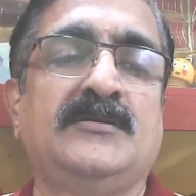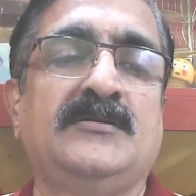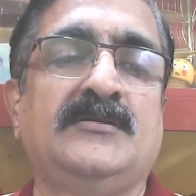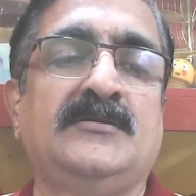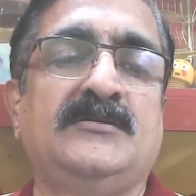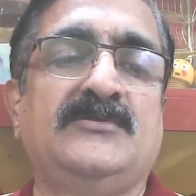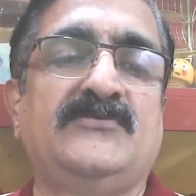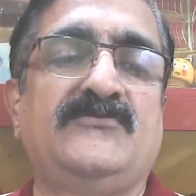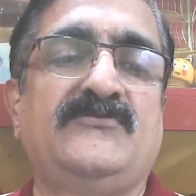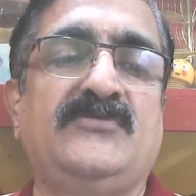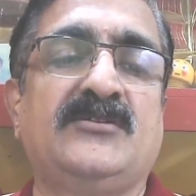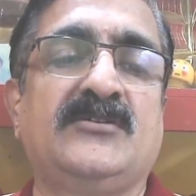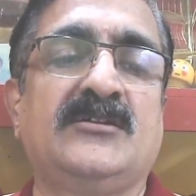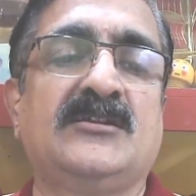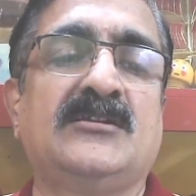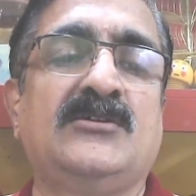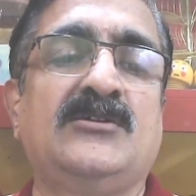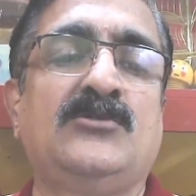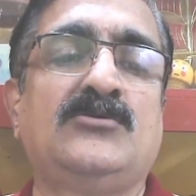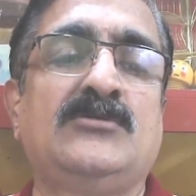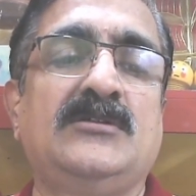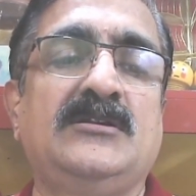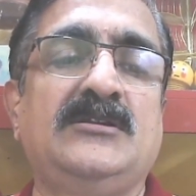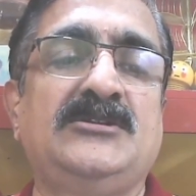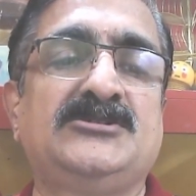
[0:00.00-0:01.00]
Figure
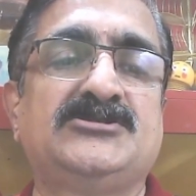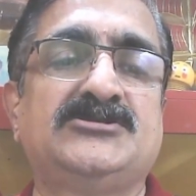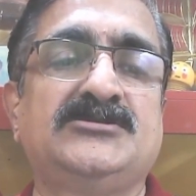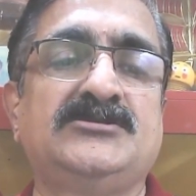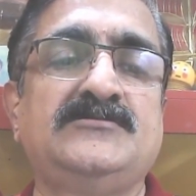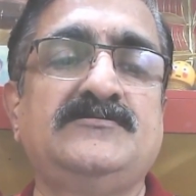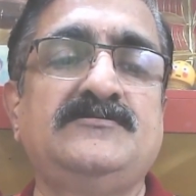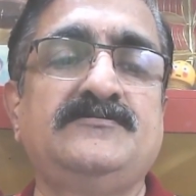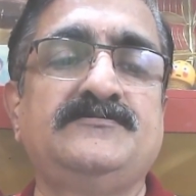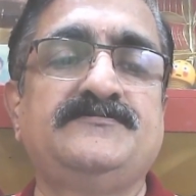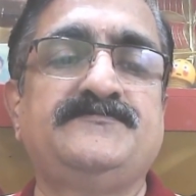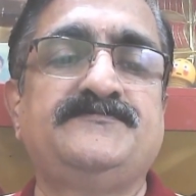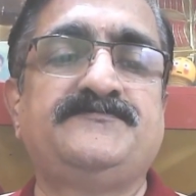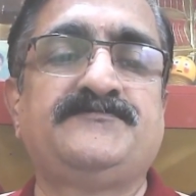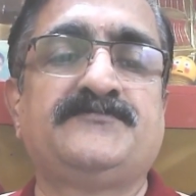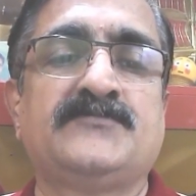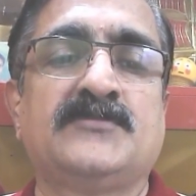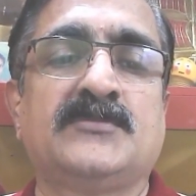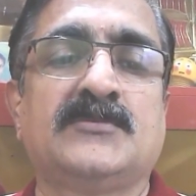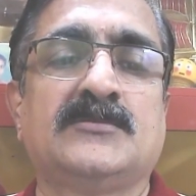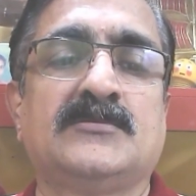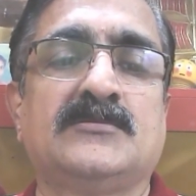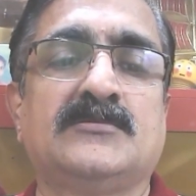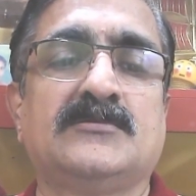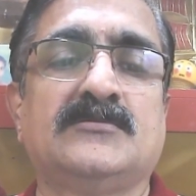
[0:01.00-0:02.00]
ground relation,
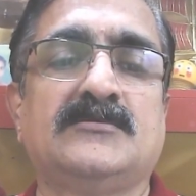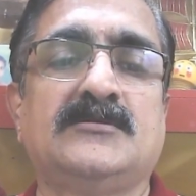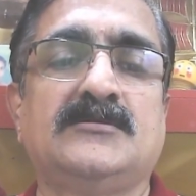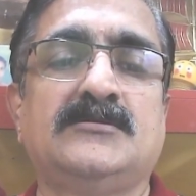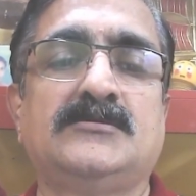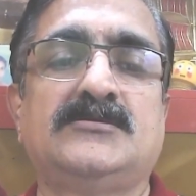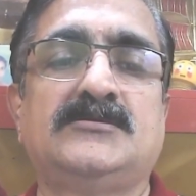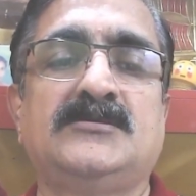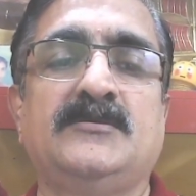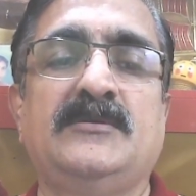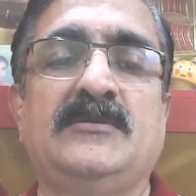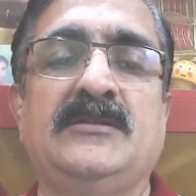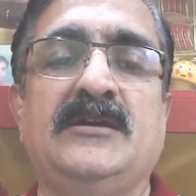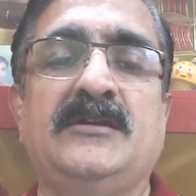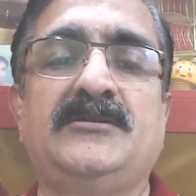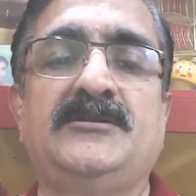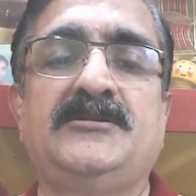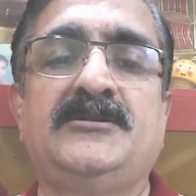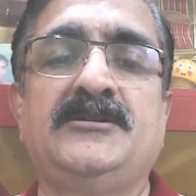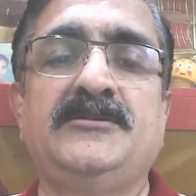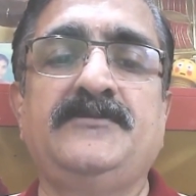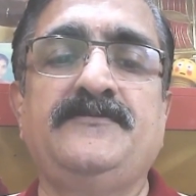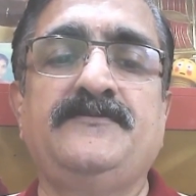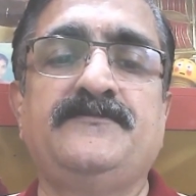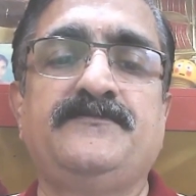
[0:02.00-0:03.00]
this is
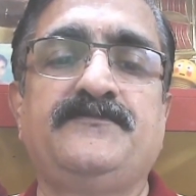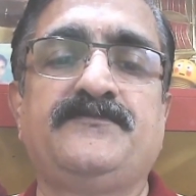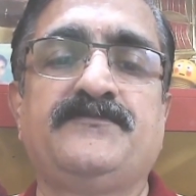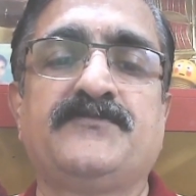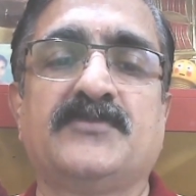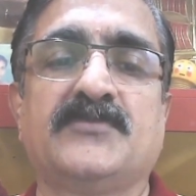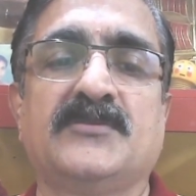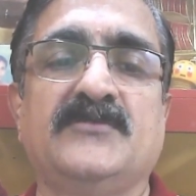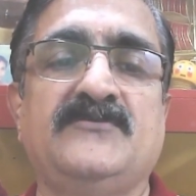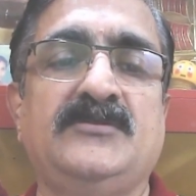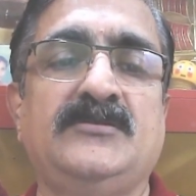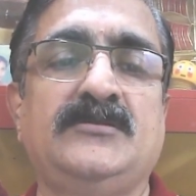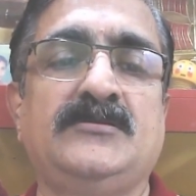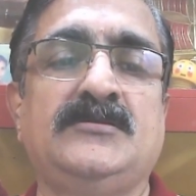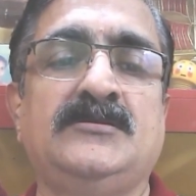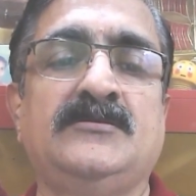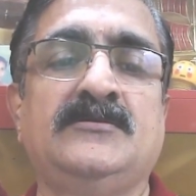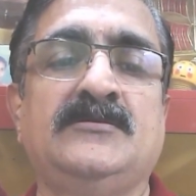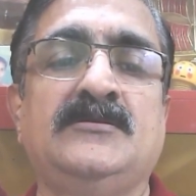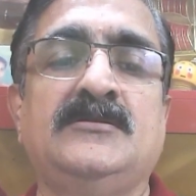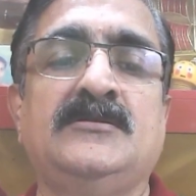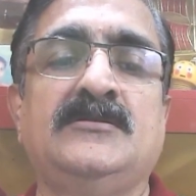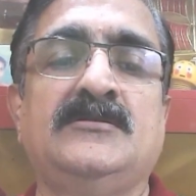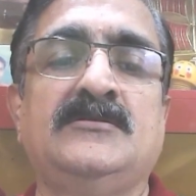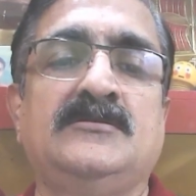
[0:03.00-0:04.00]
similarity. We
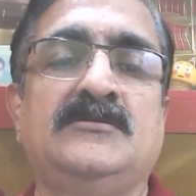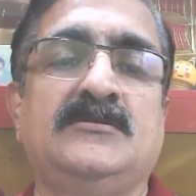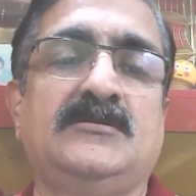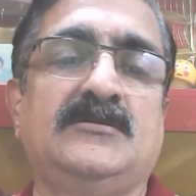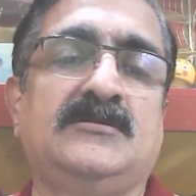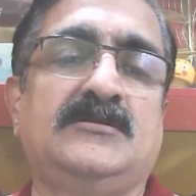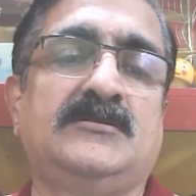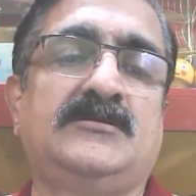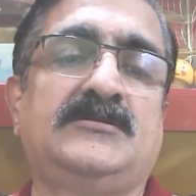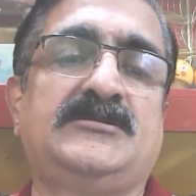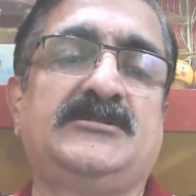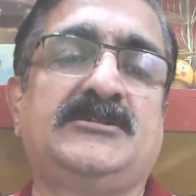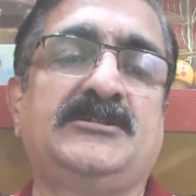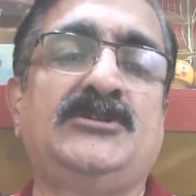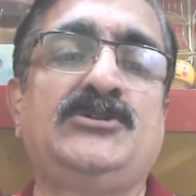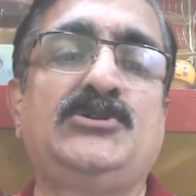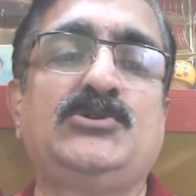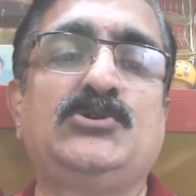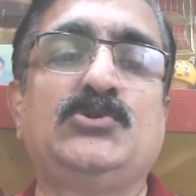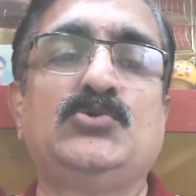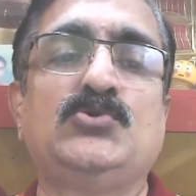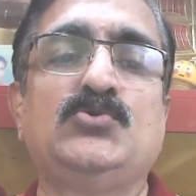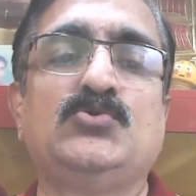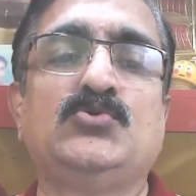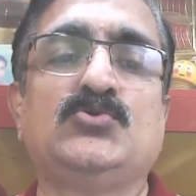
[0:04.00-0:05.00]
tend
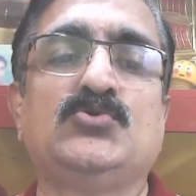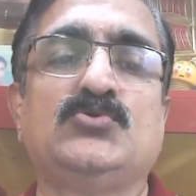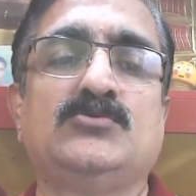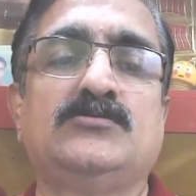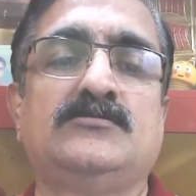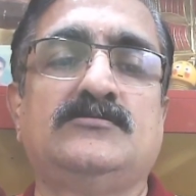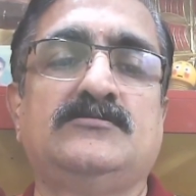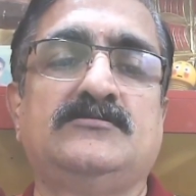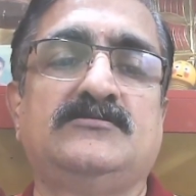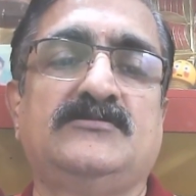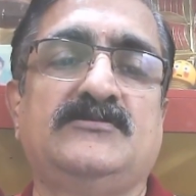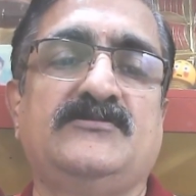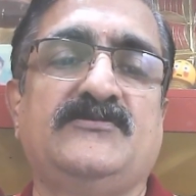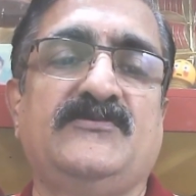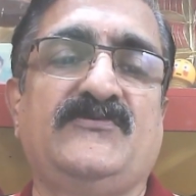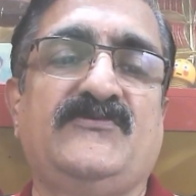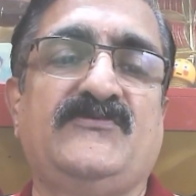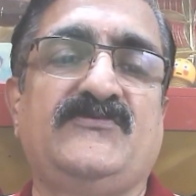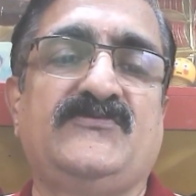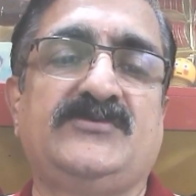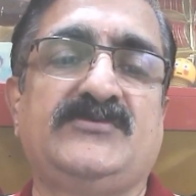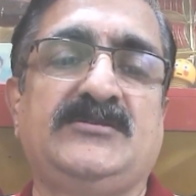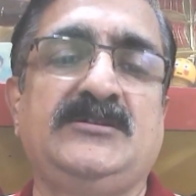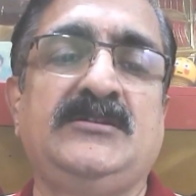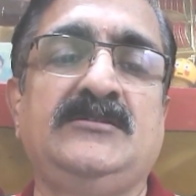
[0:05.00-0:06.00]
to
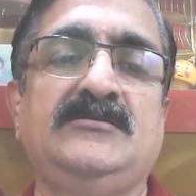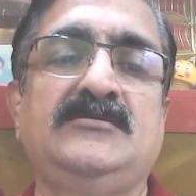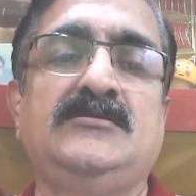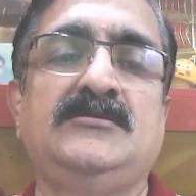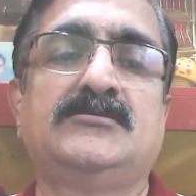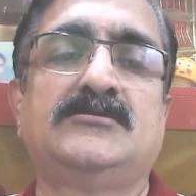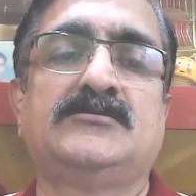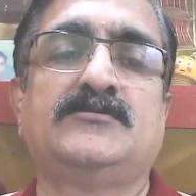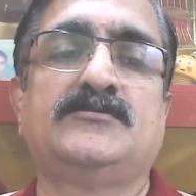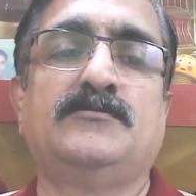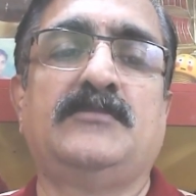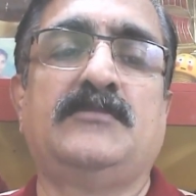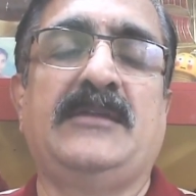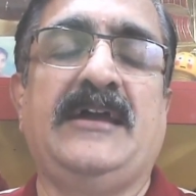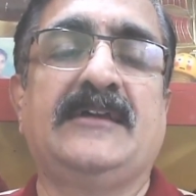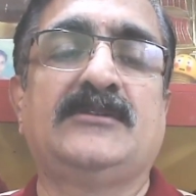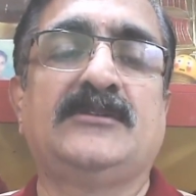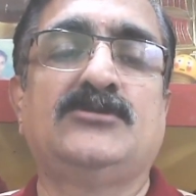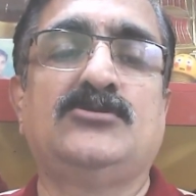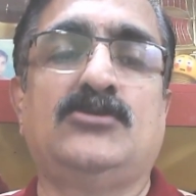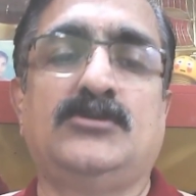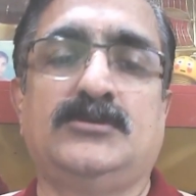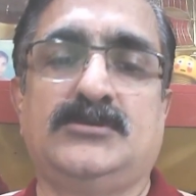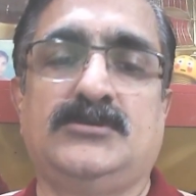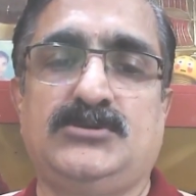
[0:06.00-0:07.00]
see these black
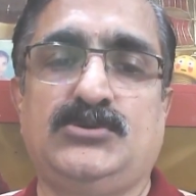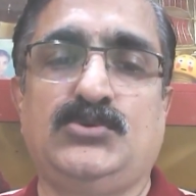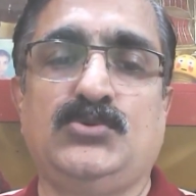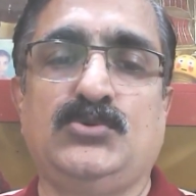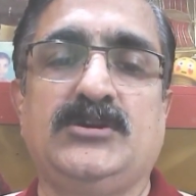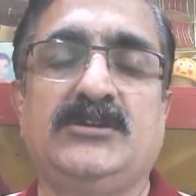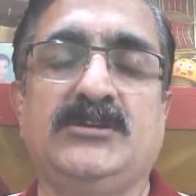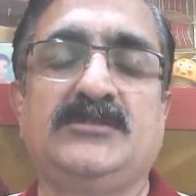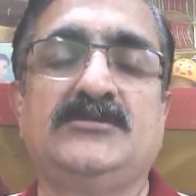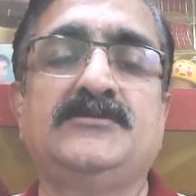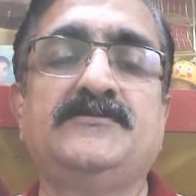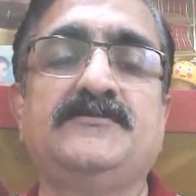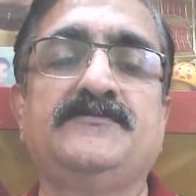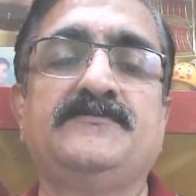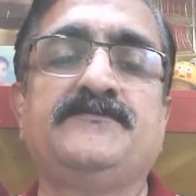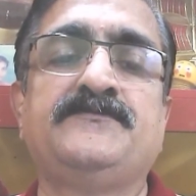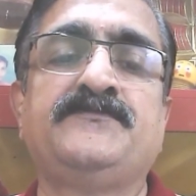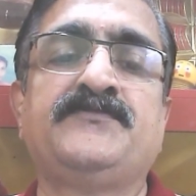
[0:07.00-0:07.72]
dots together.